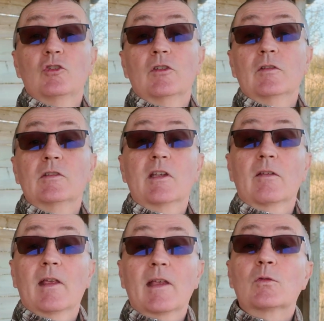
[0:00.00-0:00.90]
So
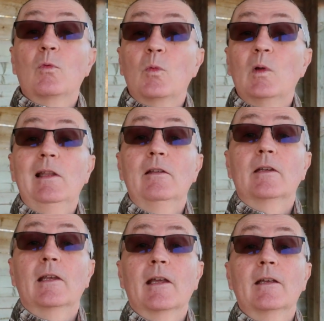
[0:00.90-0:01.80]
that's what we're looking
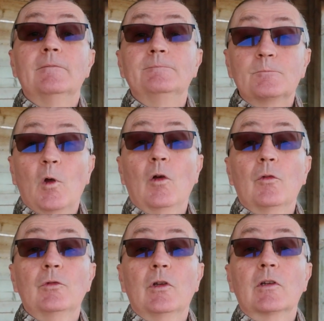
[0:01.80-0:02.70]
at on
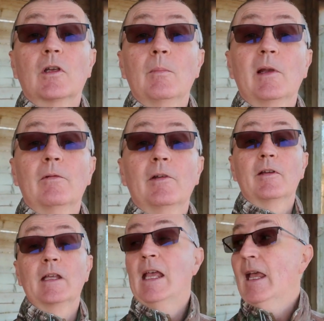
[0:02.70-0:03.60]
Camilla and I,
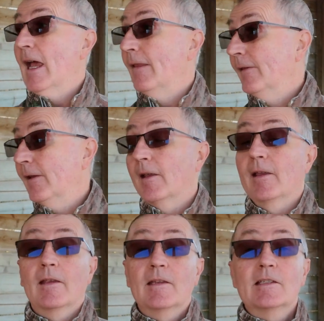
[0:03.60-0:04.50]
and that
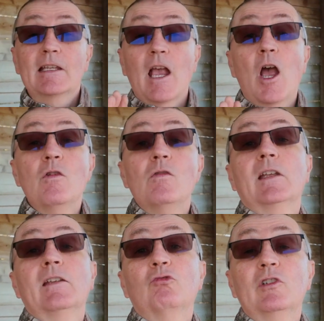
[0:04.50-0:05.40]
is the only
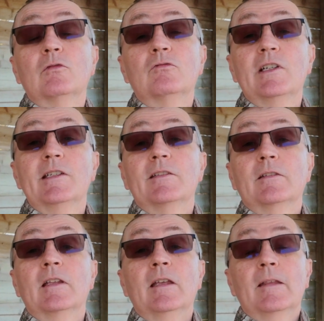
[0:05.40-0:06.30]
real reason
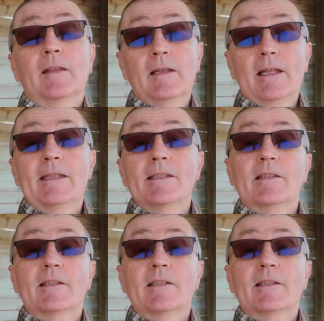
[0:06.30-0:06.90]
the lens is of